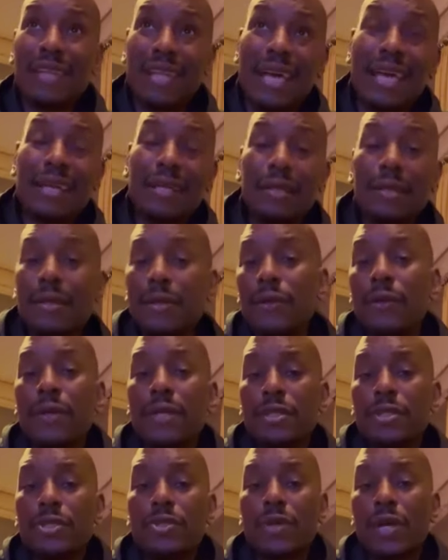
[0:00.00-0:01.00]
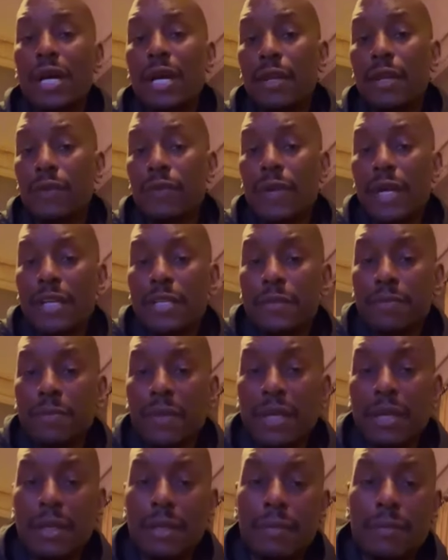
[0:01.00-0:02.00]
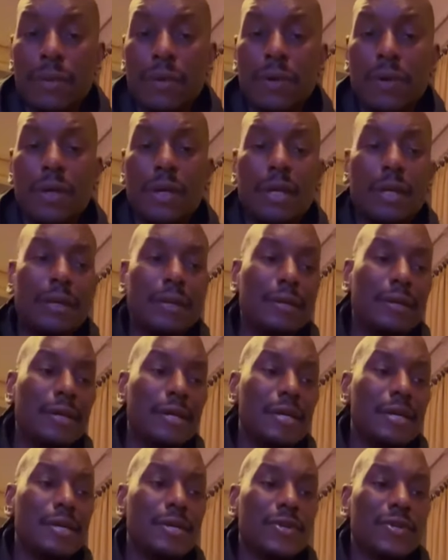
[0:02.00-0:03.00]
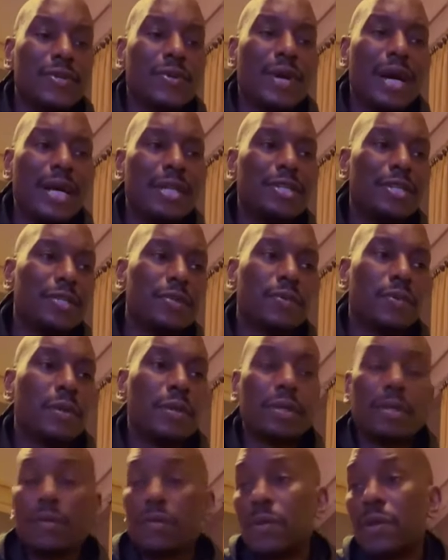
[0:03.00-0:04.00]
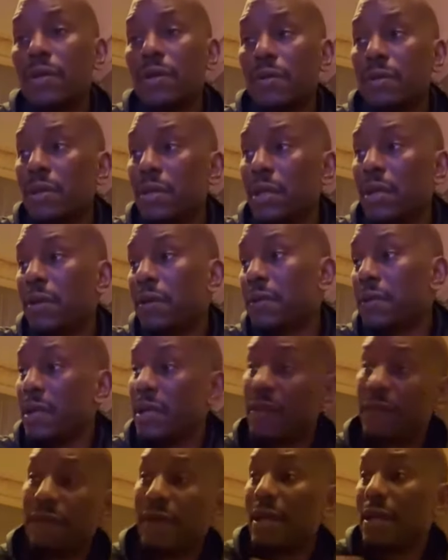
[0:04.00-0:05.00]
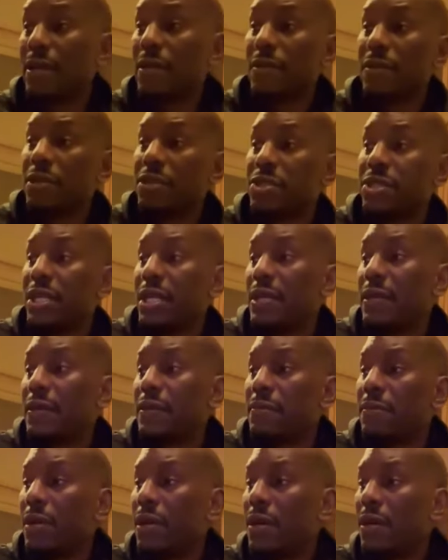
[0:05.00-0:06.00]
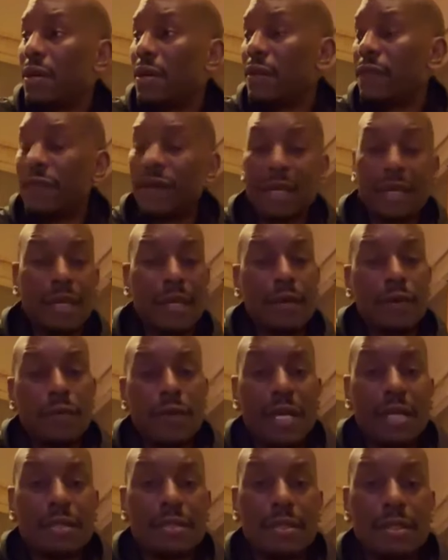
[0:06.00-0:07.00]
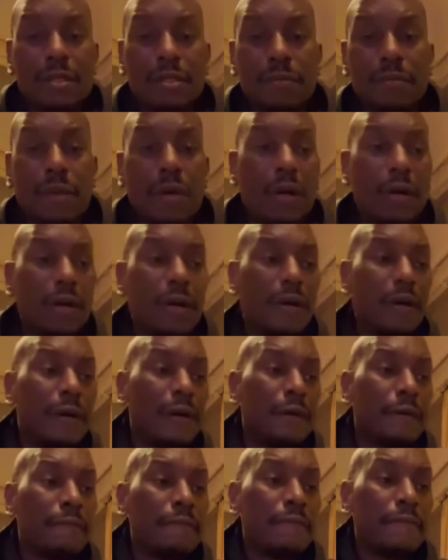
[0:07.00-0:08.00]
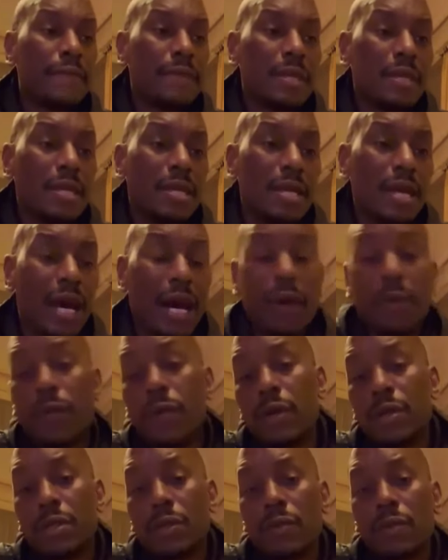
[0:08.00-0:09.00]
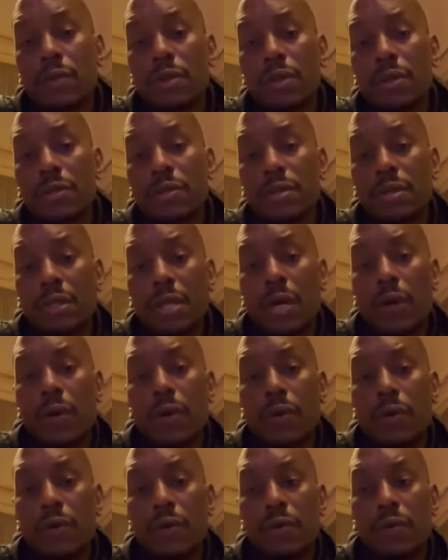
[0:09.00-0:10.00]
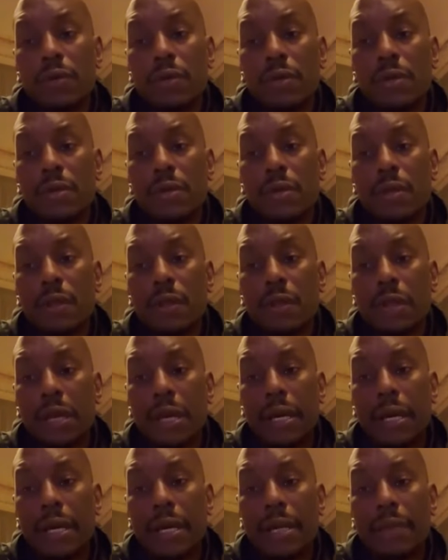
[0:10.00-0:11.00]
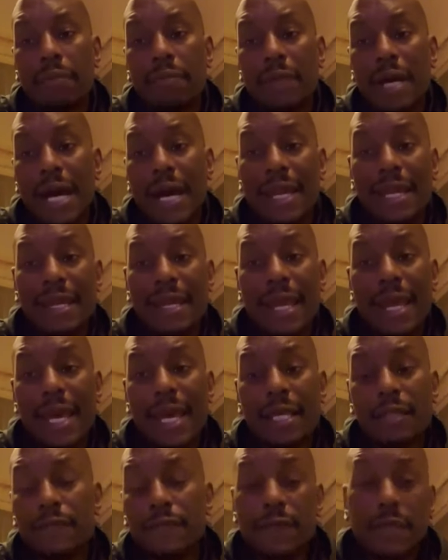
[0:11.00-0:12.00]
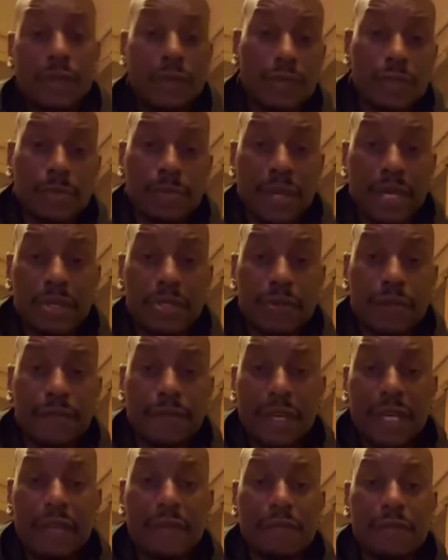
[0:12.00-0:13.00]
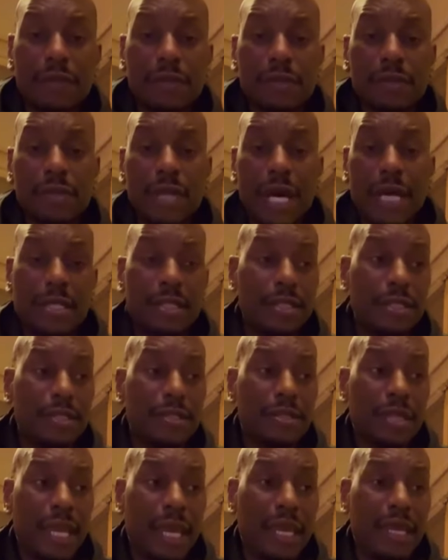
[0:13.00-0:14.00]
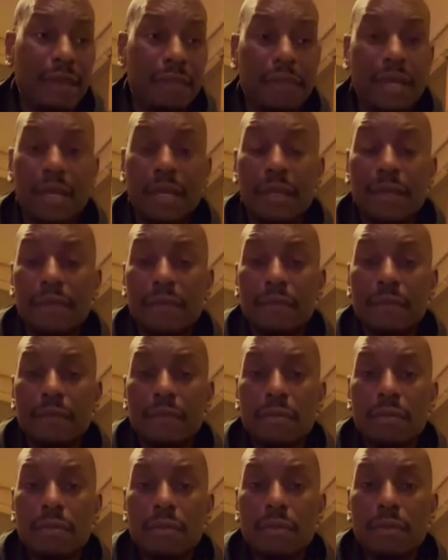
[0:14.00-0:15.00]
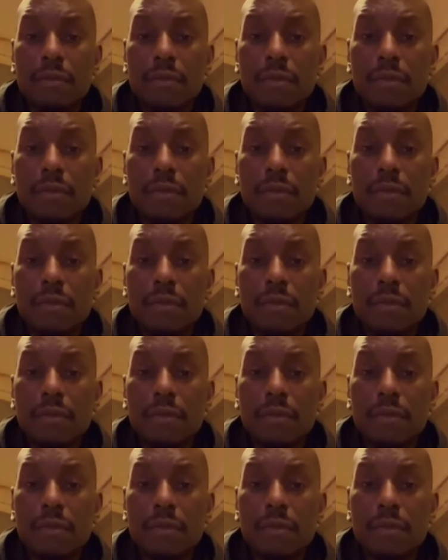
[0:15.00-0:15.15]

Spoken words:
They're likely going to try and arrest me in the morning. So I just want the world to know that if I go to jail tomorrow, if I get arrested tomorrow, I want the world to know that I didn't ask for no special favors. I just came in.